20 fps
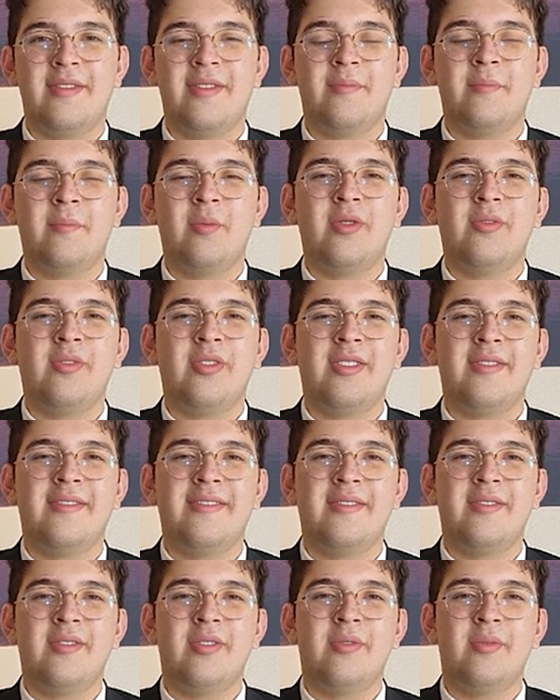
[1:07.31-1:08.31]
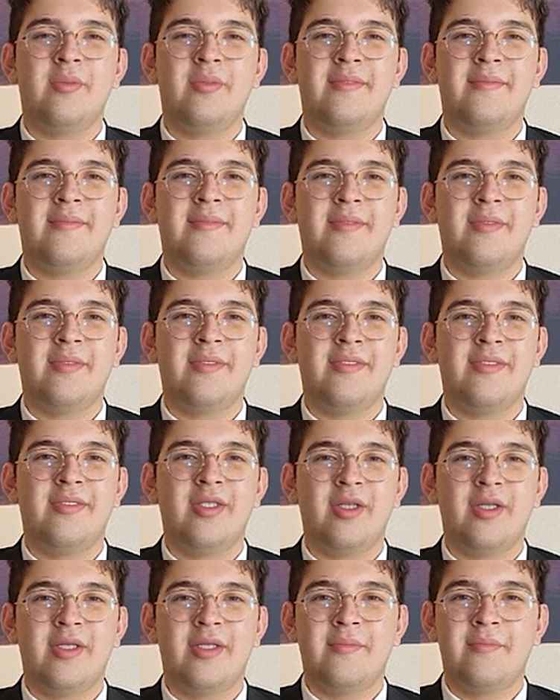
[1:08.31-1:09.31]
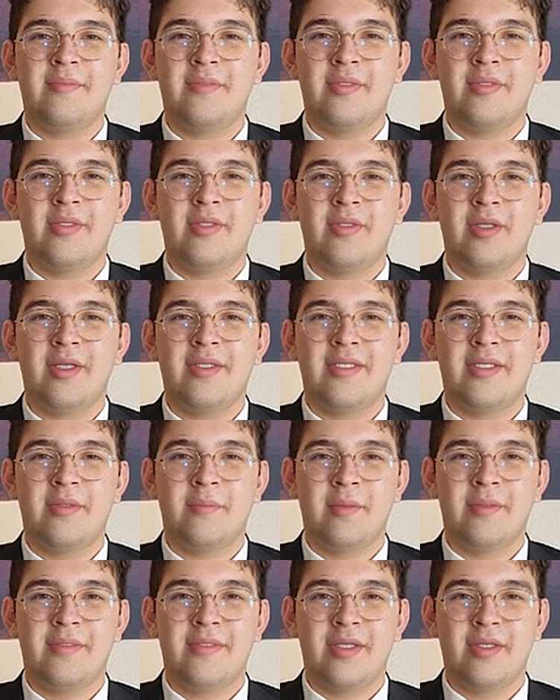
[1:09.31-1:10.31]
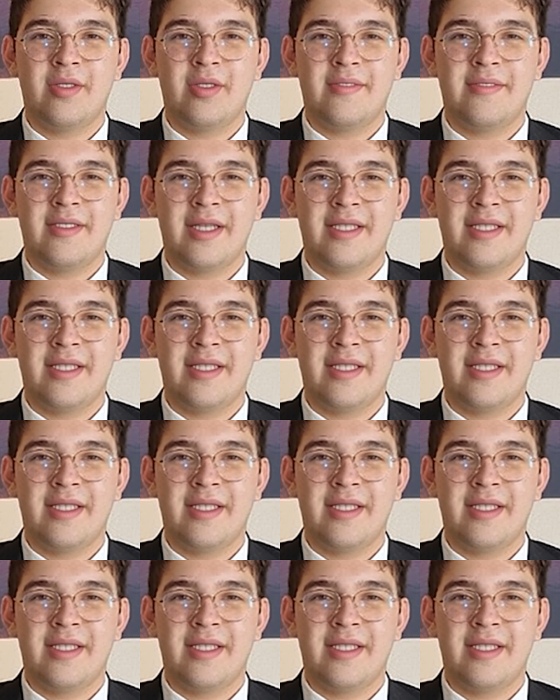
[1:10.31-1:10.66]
the projects include the start of the Serhetabat-Herat